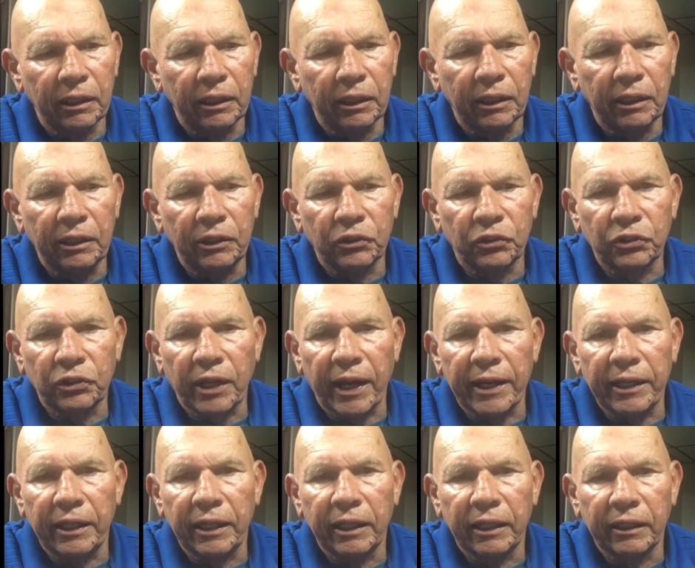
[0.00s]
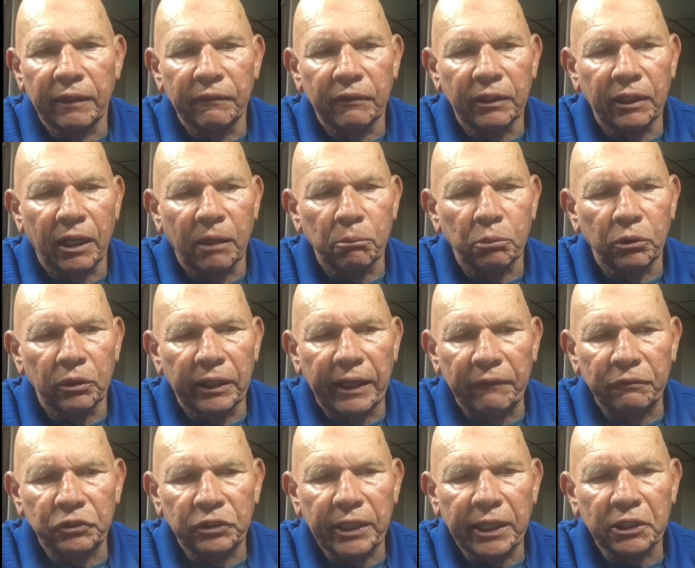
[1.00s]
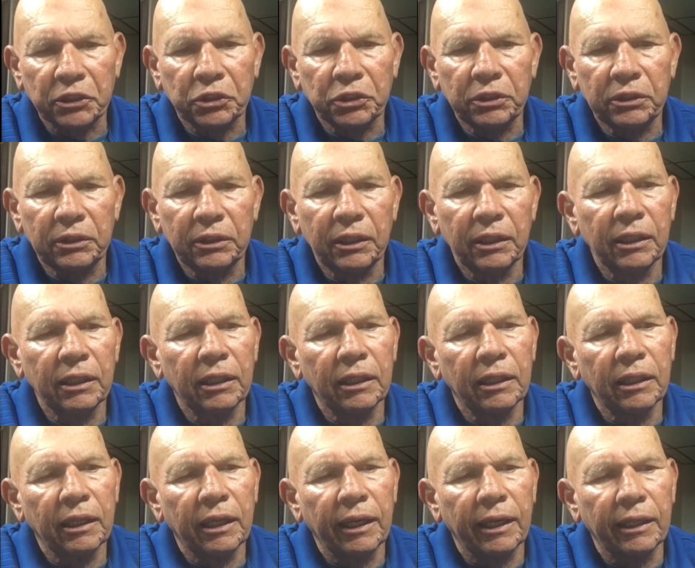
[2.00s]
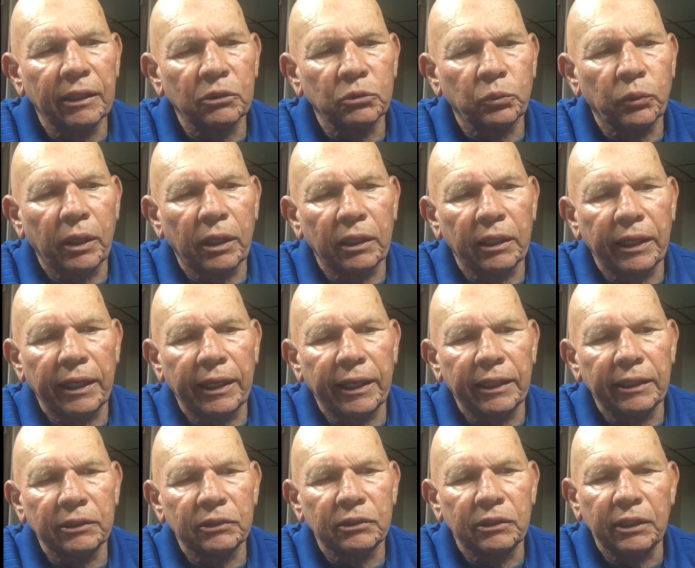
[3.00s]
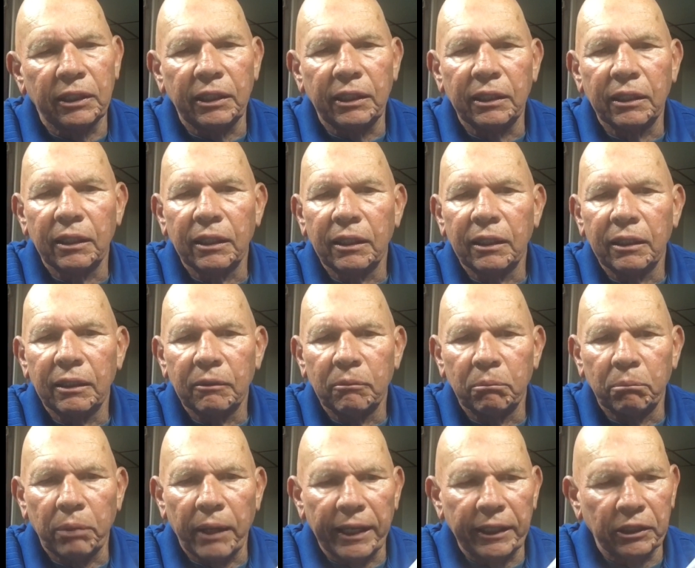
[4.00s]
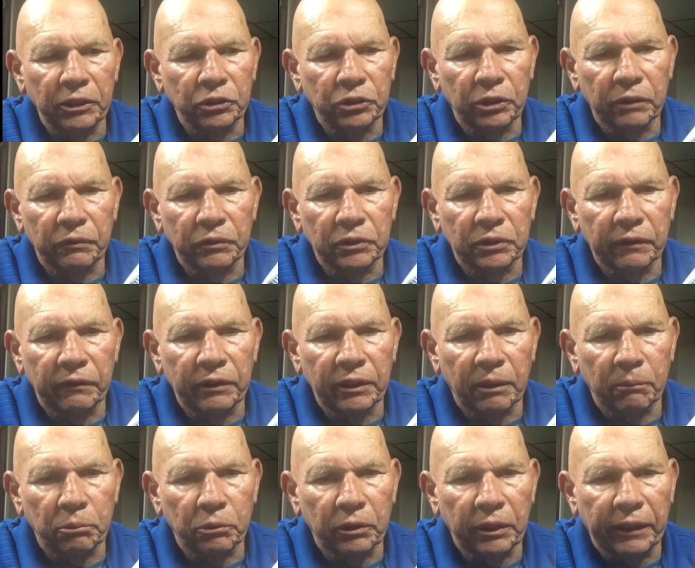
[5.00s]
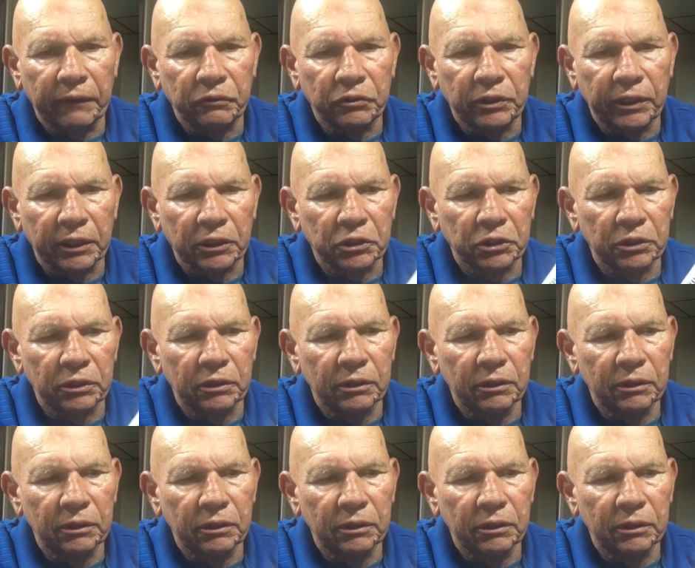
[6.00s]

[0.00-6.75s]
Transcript: inside the upper left section as well as the biting surface of the upper left section.